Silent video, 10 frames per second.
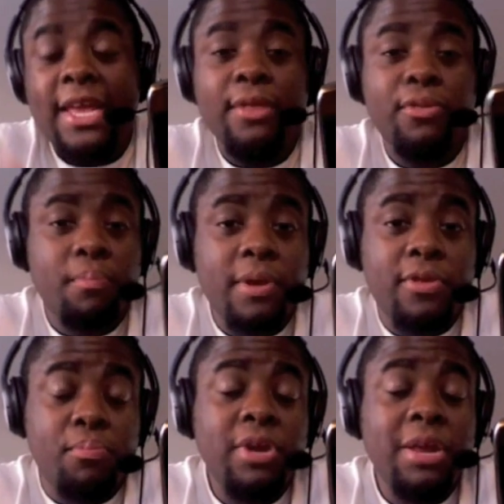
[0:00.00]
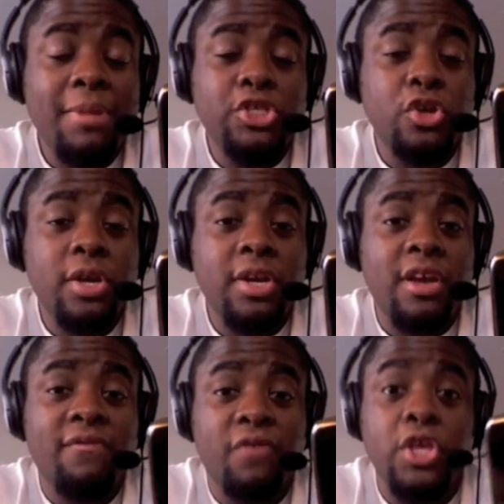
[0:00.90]
It's pretty much good
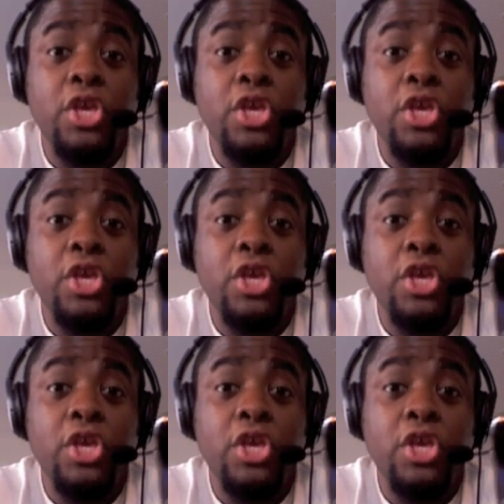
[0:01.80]
enough for